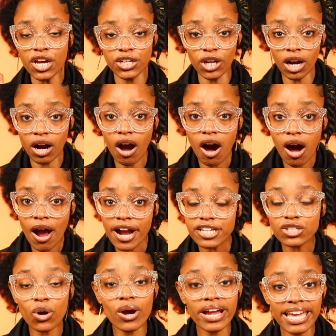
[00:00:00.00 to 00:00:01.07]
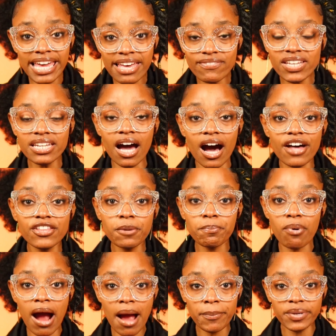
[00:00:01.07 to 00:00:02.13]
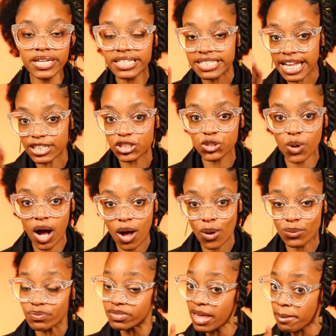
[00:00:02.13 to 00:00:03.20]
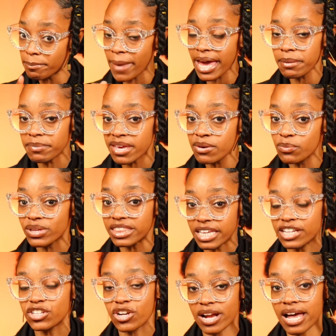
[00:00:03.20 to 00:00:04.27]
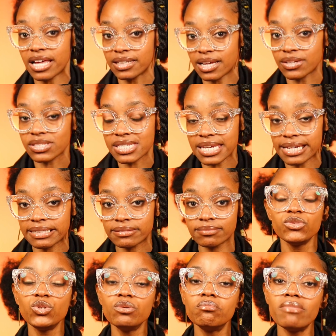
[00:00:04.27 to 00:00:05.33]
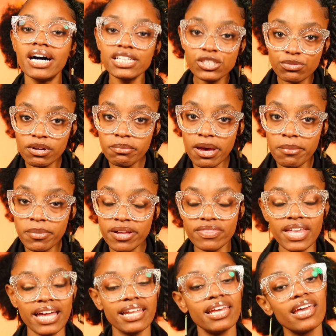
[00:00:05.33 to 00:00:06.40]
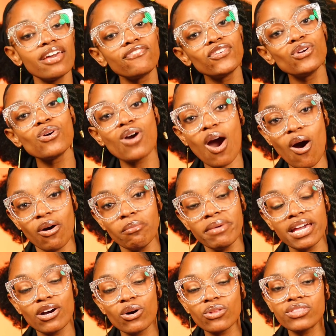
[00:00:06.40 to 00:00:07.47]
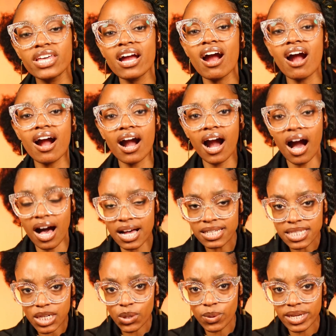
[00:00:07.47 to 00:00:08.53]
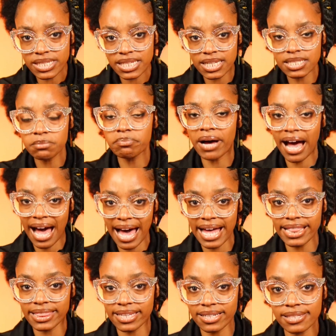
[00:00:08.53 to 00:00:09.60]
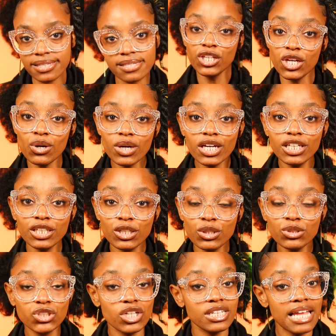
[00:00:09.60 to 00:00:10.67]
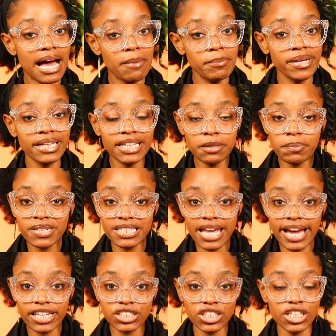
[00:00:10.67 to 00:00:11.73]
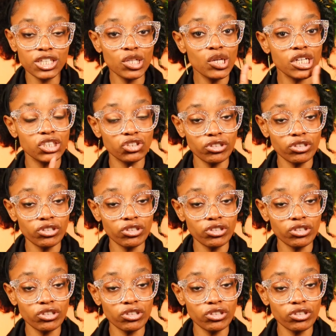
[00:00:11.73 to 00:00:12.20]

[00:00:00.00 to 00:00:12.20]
your cars, or even other properties that you own that may be within your LLC. You must remember that if you commingle, there are consequences behind this. You can lose your liability protection, you can